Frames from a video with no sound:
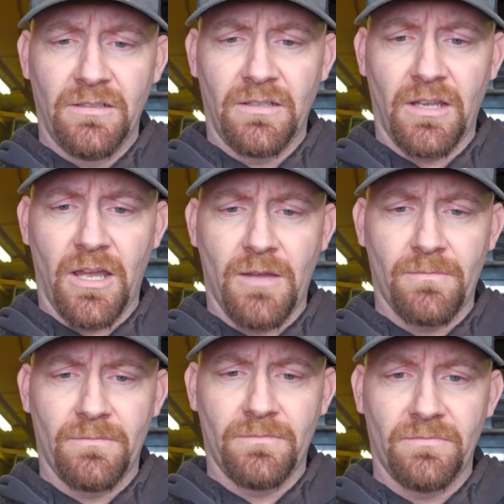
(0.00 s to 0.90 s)

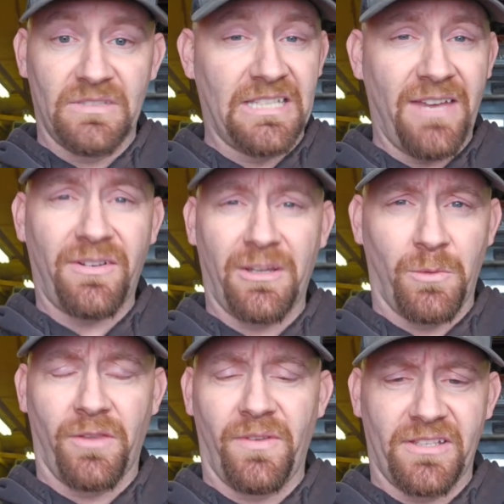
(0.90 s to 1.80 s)
Definitely
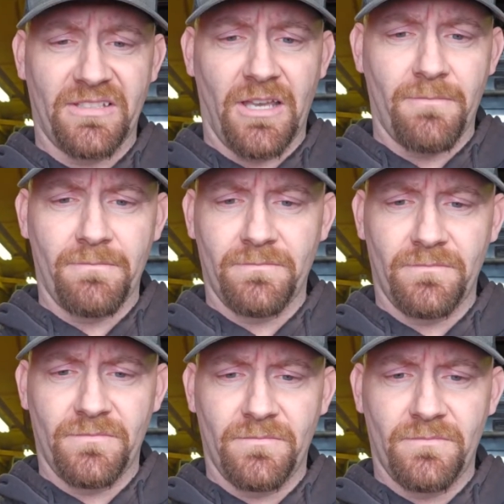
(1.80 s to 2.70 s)
worth fixing up.
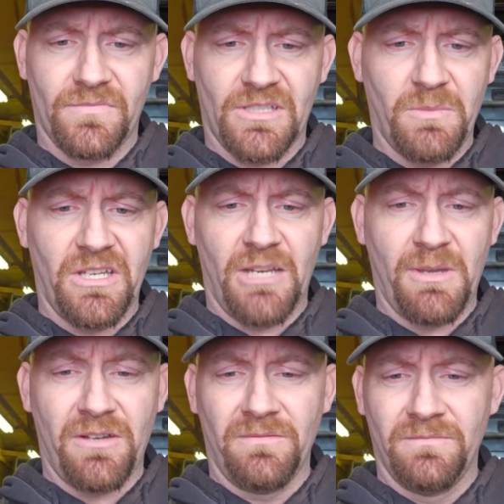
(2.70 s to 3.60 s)
Send me an
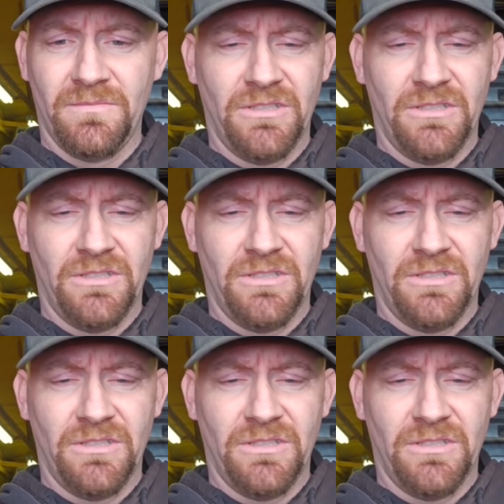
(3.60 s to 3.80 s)
email.